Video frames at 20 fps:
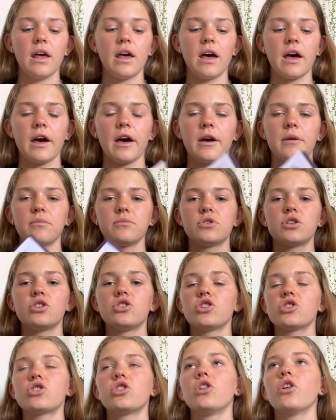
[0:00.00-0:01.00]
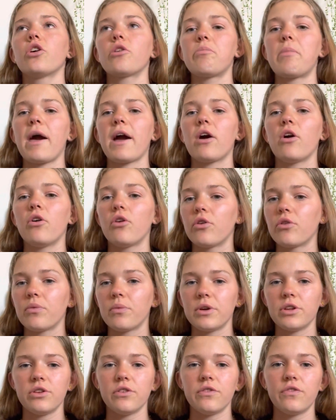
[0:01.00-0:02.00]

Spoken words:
to just look back on when you